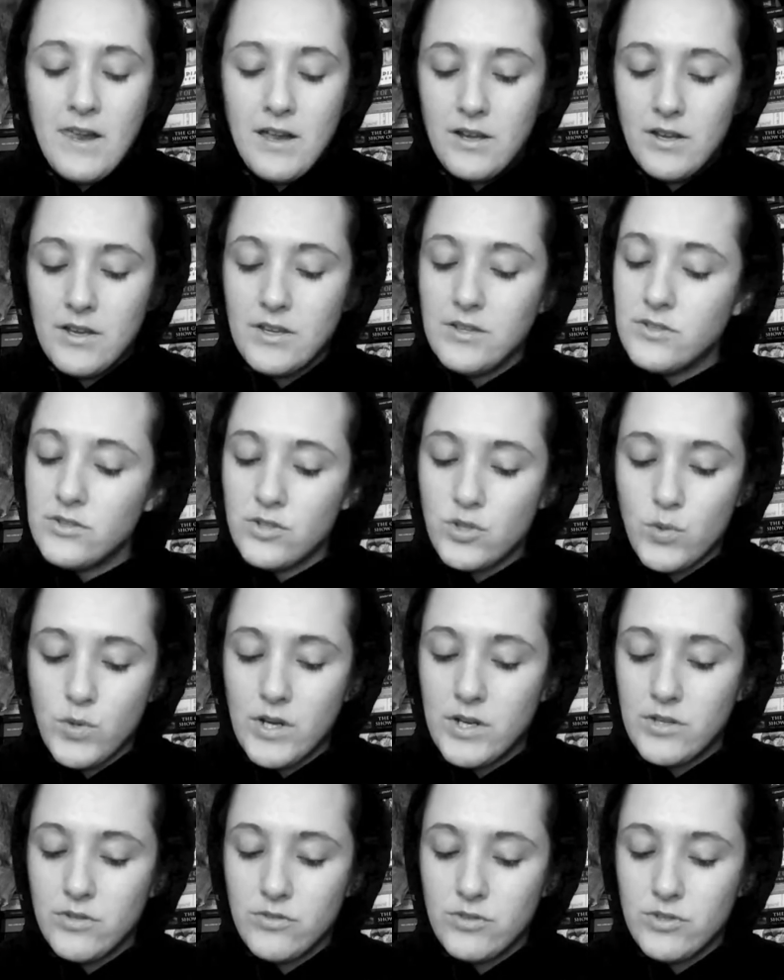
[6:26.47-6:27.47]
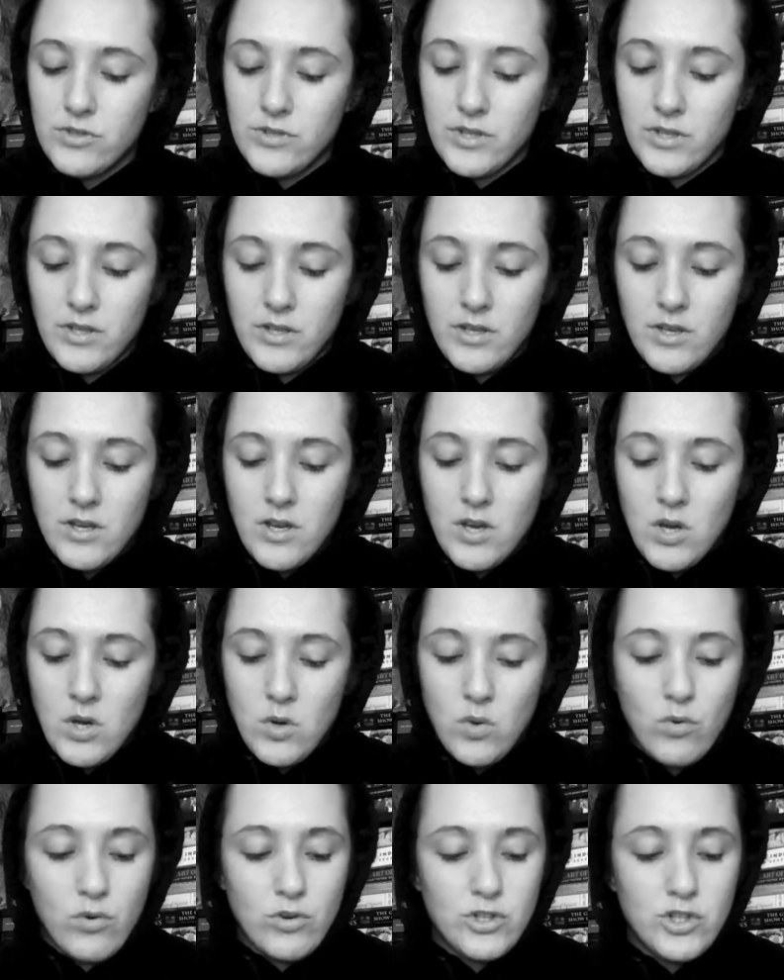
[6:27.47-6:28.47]
it's just quite interesting
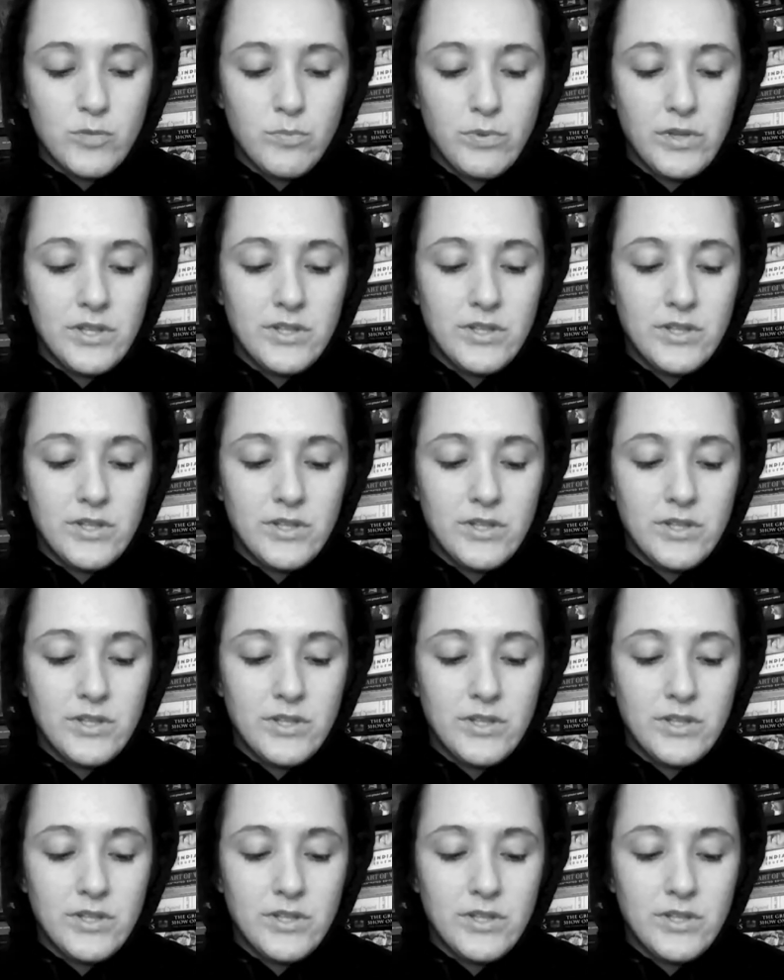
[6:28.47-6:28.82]
or split